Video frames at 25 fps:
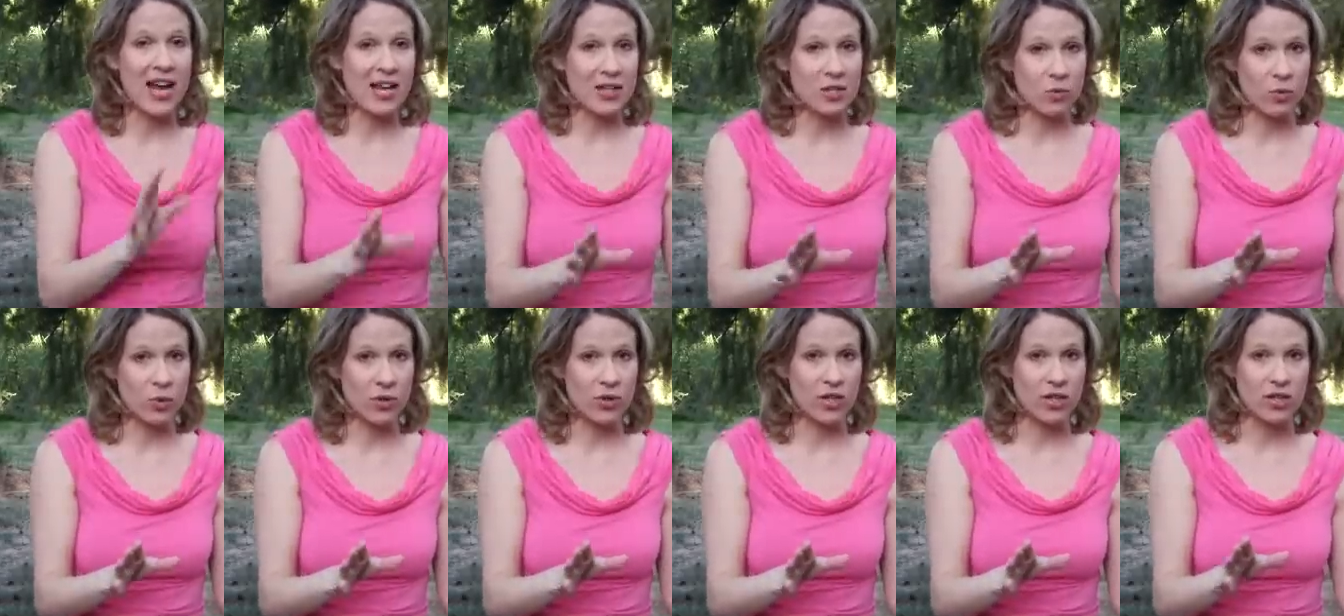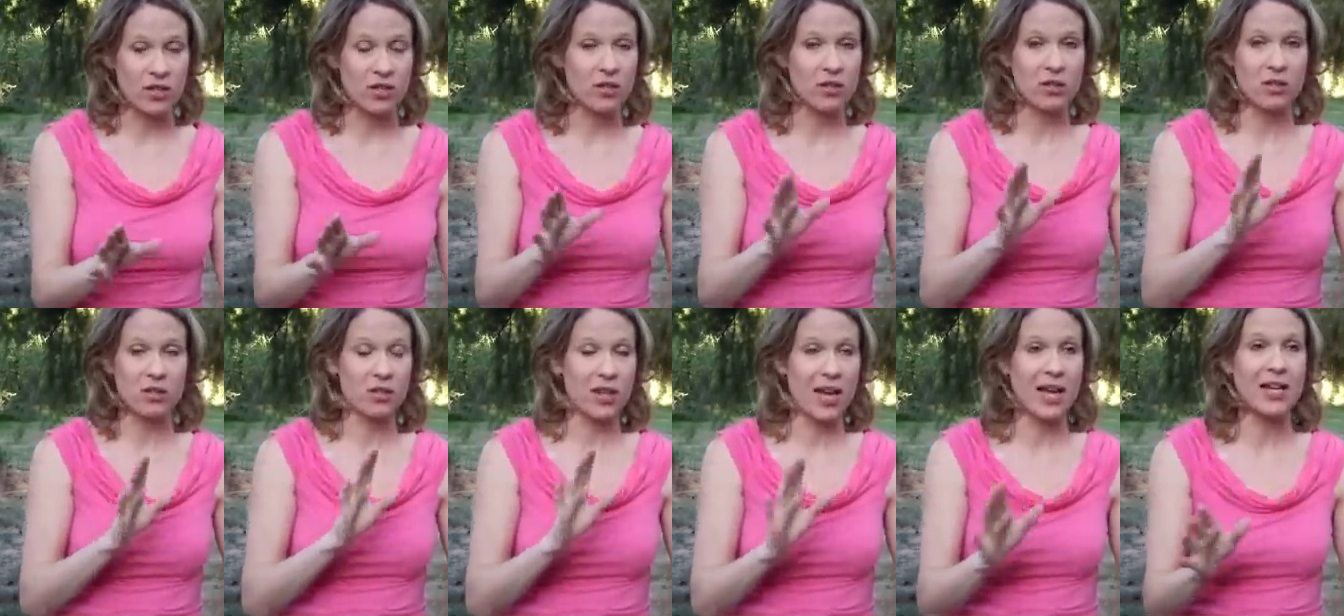That's where
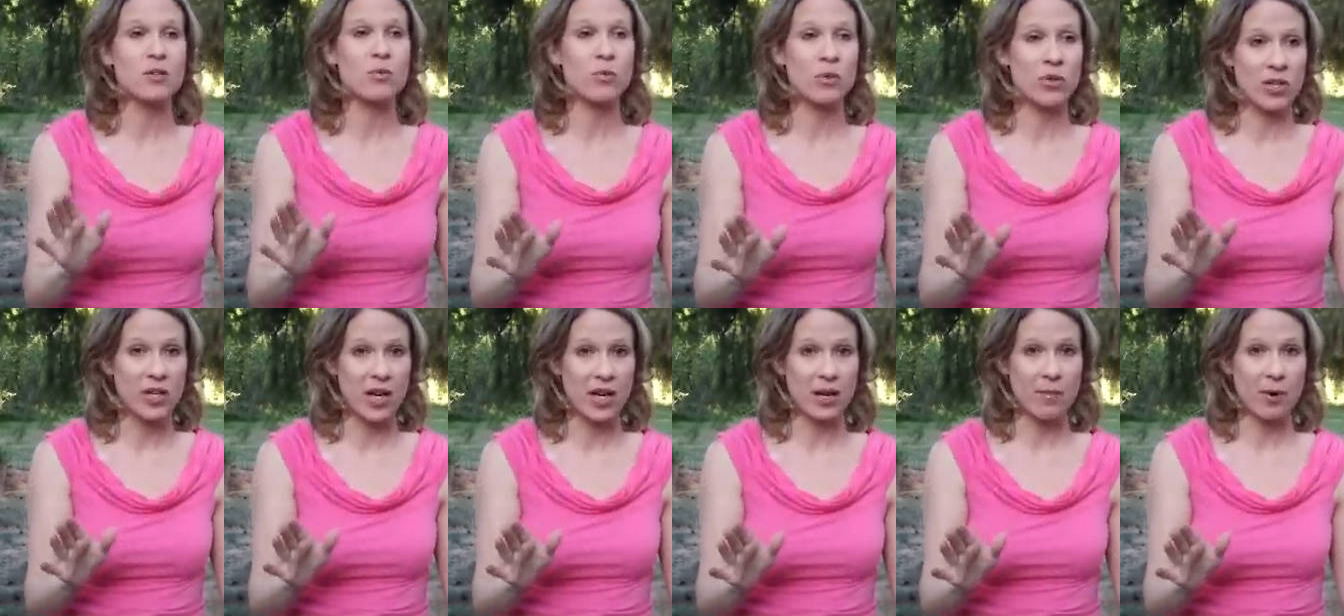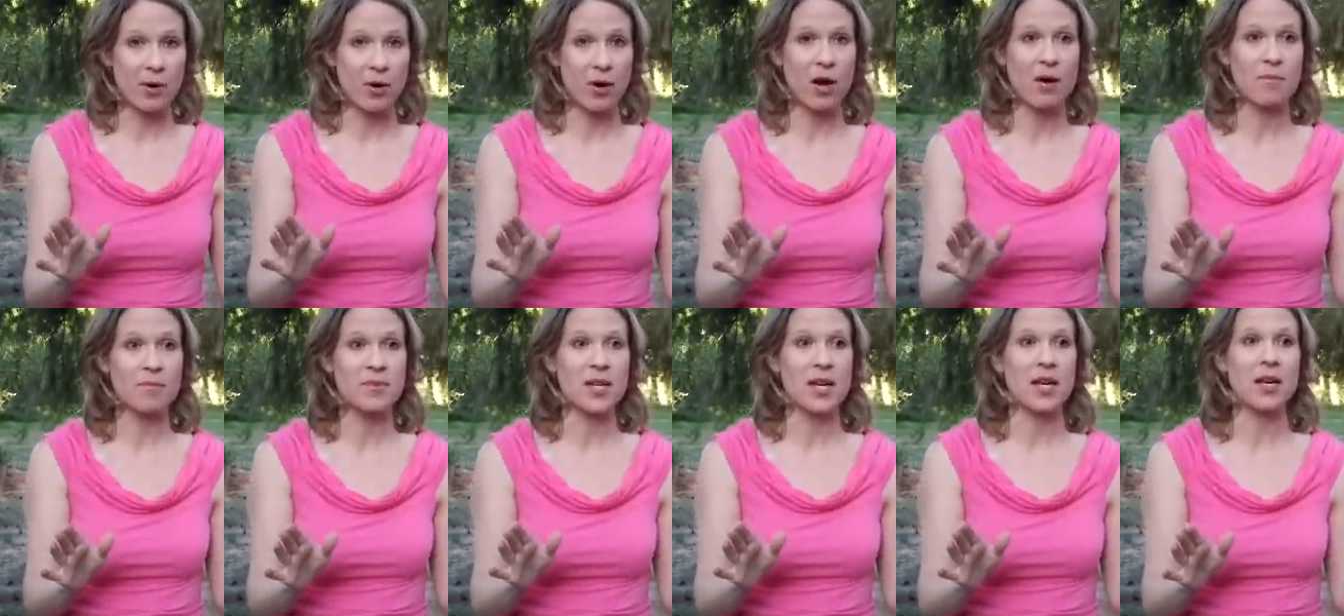the nightmare
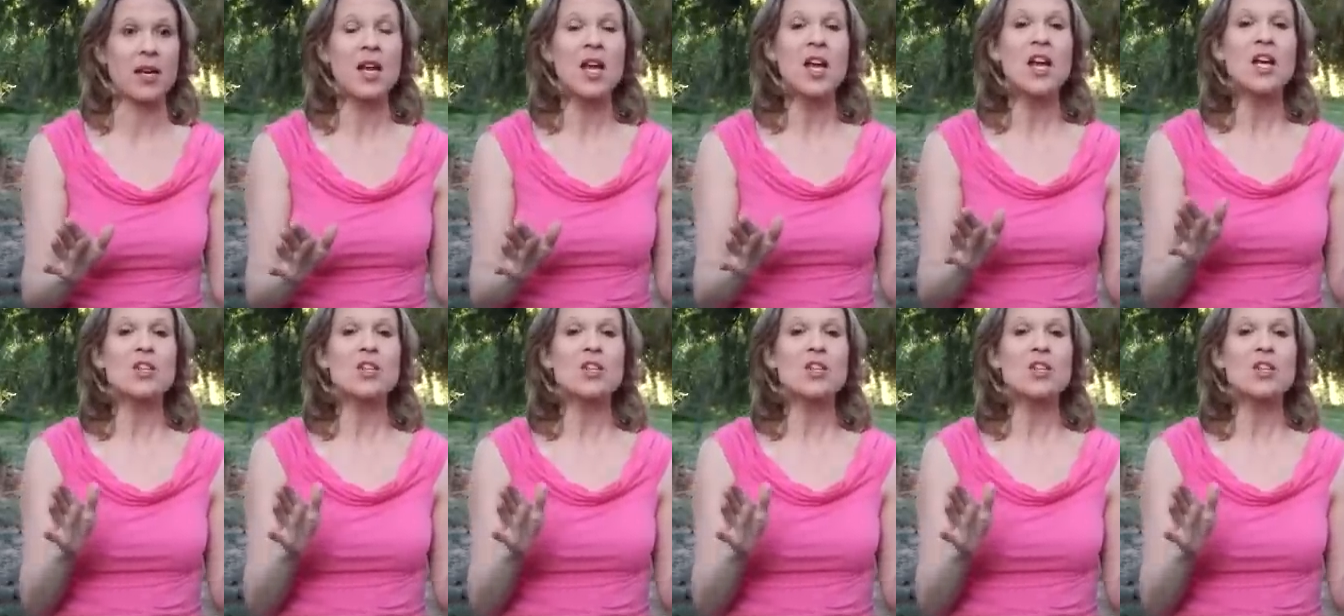comes in.